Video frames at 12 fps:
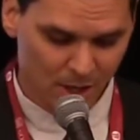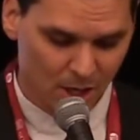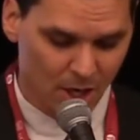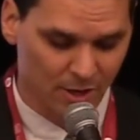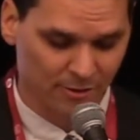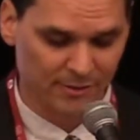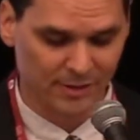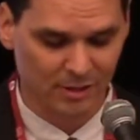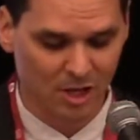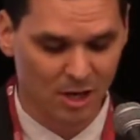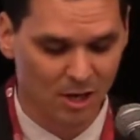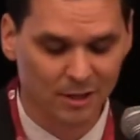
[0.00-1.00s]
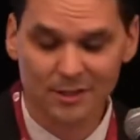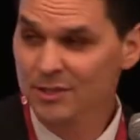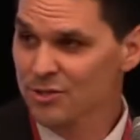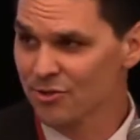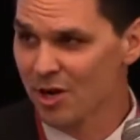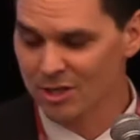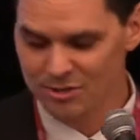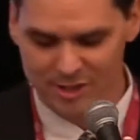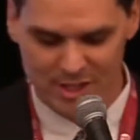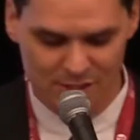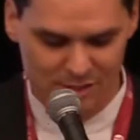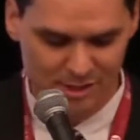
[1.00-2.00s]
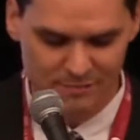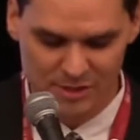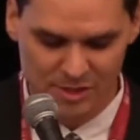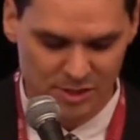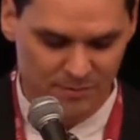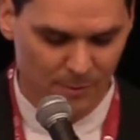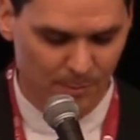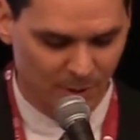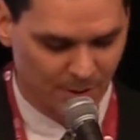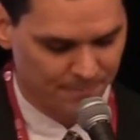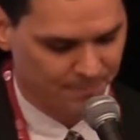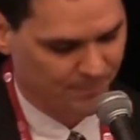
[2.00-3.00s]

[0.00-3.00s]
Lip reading: honoring the long, strong tradition of GG's football.